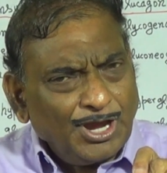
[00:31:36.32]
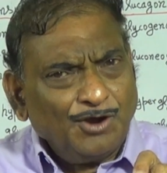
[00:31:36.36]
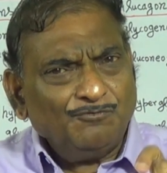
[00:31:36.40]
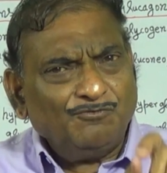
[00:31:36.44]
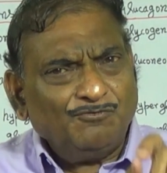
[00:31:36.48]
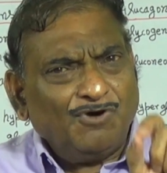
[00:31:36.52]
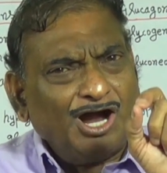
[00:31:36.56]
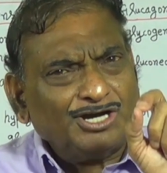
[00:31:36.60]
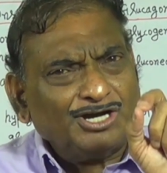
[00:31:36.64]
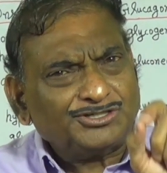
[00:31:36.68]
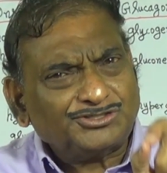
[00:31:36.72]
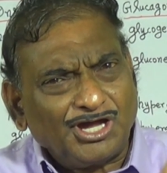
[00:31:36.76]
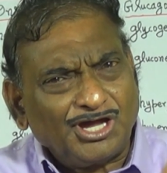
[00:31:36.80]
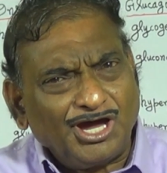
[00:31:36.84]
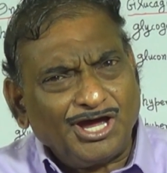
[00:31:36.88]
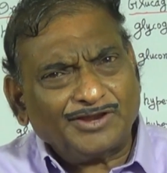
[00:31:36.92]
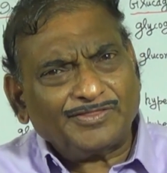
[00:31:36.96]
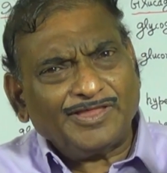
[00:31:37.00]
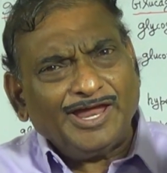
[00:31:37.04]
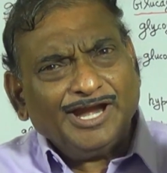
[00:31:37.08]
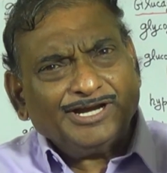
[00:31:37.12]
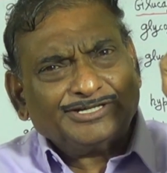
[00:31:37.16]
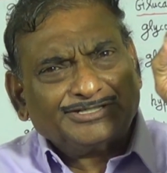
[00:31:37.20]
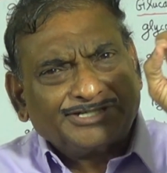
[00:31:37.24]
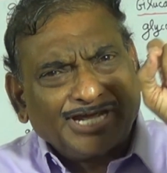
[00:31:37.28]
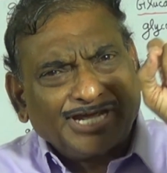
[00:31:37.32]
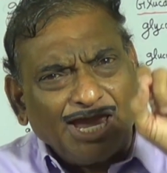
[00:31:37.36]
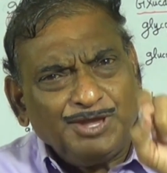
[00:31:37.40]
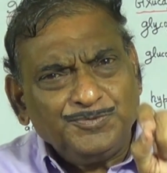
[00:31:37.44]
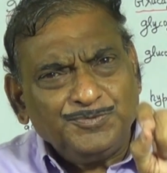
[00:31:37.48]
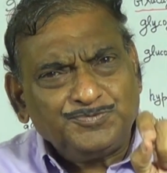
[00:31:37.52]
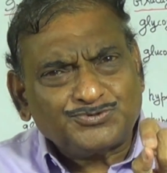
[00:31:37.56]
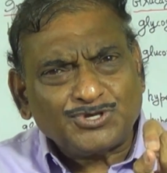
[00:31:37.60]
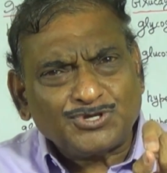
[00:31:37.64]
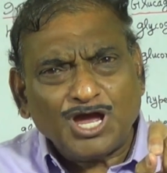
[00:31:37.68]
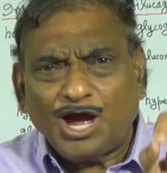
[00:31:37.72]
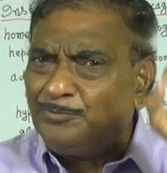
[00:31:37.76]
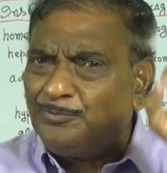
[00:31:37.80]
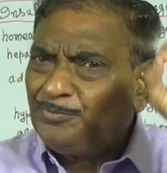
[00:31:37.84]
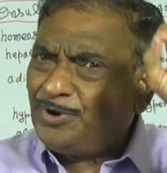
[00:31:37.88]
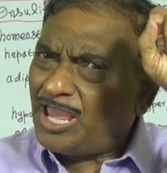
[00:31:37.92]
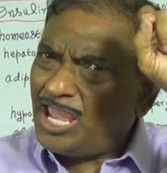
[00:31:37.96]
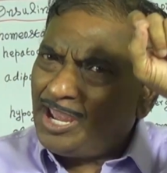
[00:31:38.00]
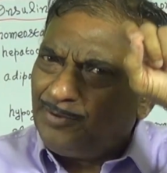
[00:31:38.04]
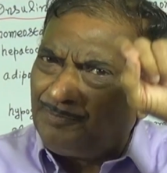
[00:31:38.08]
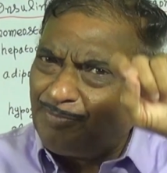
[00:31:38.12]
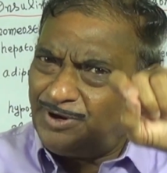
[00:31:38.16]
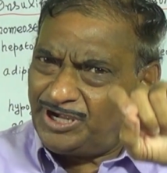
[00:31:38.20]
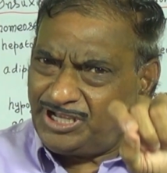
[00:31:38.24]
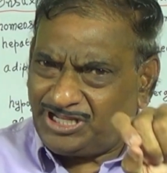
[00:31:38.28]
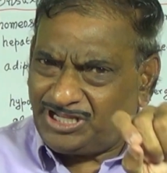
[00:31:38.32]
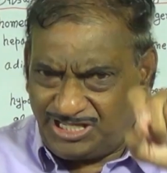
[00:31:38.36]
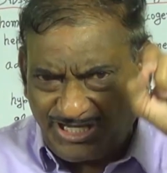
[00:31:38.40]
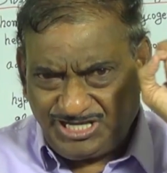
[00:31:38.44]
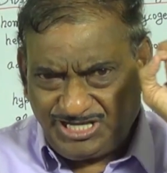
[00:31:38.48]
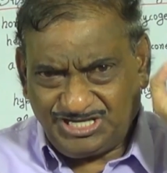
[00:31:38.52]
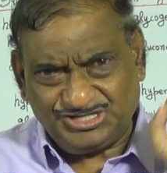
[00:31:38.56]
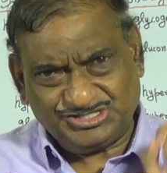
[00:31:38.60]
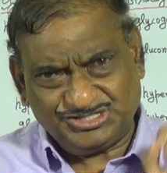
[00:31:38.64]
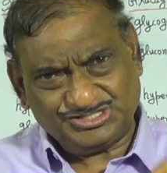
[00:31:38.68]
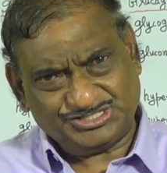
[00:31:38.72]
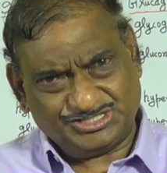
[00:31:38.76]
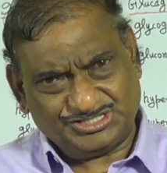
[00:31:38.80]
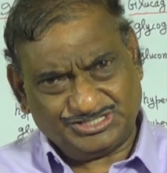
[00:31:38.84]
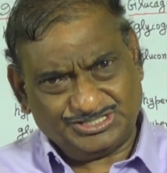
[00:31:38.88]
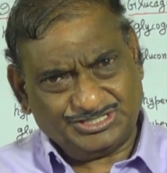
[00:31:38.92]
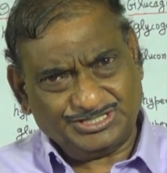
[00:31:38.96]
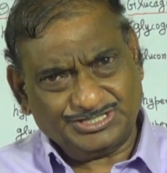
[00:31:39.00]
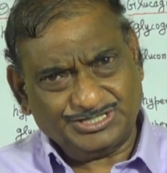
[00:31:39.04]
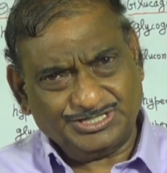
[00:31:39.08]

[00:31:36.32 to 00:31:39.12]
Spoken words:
what are the types of diabetes?